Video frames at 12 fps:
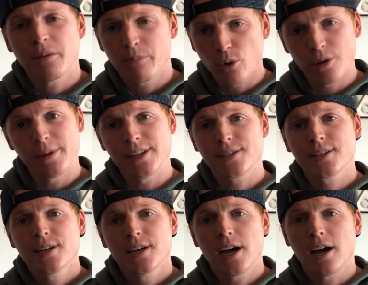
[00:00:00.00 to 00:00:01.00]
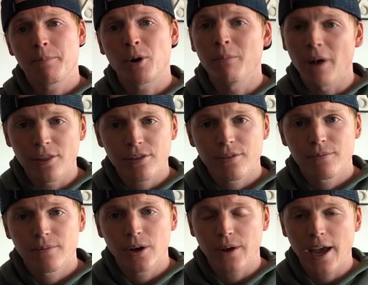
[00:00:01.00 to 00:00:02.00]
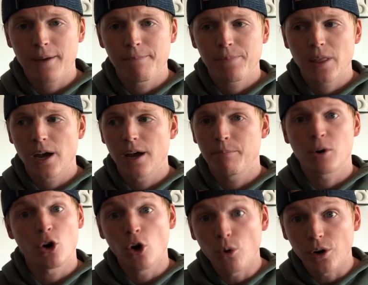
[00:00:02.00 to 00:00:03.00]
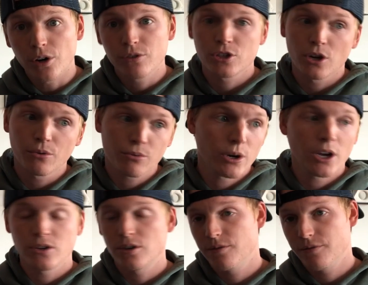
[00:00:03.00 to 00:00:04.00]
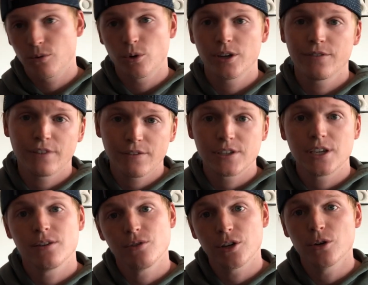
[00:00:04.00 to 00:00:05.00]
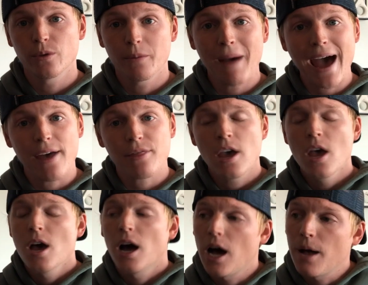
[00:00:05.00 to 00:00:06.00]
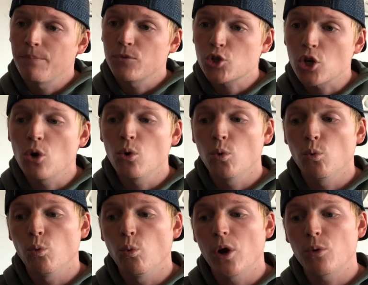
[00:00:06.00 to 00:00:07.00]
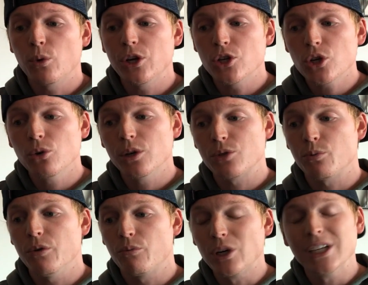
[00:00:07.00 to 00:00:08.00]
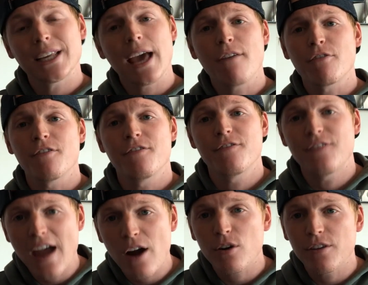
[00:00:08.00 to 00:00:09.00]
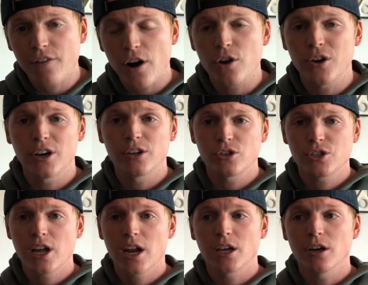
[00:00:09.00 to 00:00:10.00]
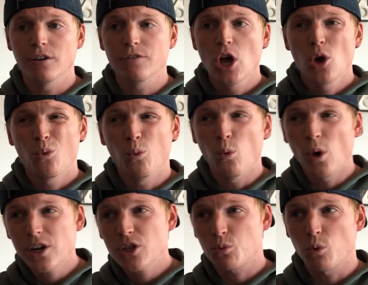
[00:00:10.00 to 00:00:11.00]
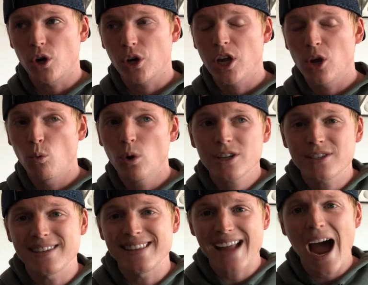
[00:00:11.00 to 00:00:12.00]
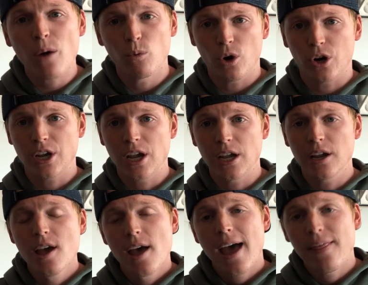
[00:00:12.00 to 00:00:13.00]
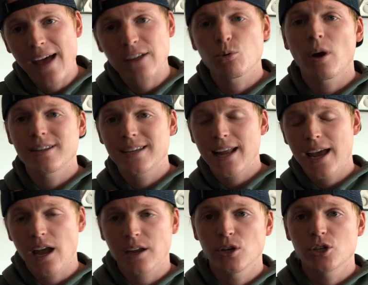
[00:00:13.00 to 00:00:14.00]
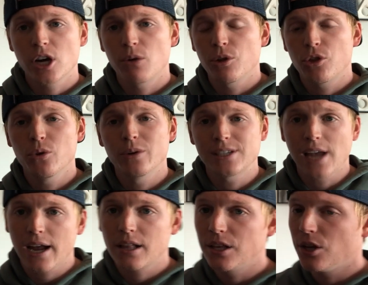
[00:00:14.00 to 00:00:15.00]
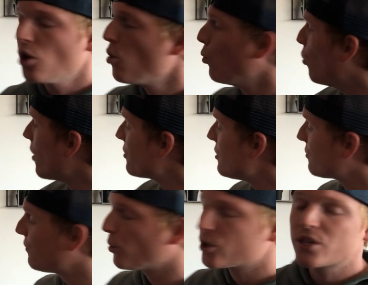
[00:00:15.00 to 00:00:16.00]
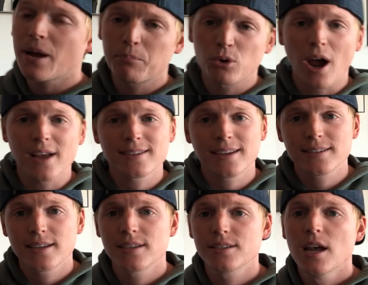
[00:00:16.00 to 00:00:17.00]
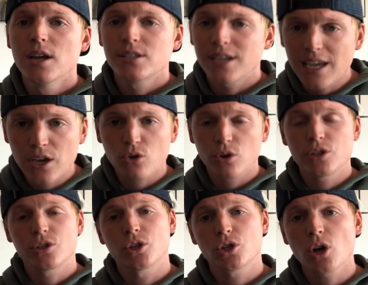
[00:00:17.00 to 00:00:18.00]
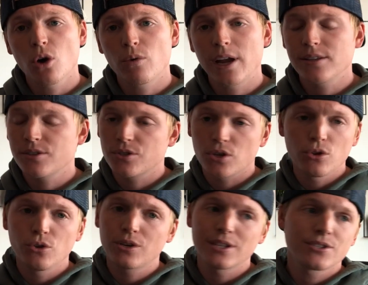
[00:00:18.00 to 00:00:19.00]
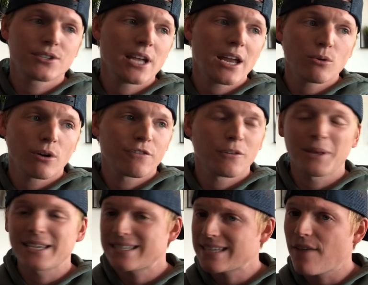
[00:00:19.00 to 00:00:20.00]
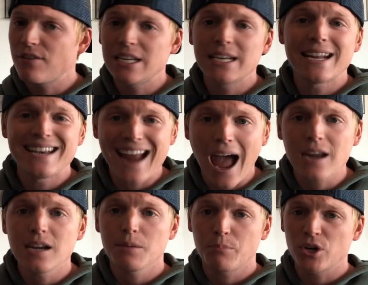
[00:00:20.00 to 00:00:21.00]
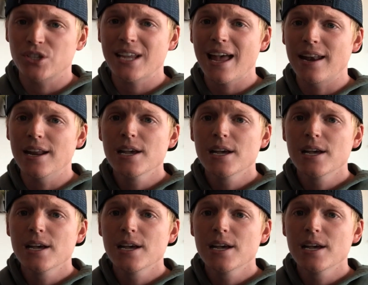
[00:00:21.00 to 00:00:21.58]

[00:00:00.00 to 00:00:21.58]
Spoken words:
appointments per month. Okay, per owner. So 300, 40, 50, you can do the math. So what we do is we really have a very, very good understanding of what is working, what is not working, and that's why today I can share with you exactly what this 4-step process is to increase the show rates so you can see anywhere from like 70 to 90%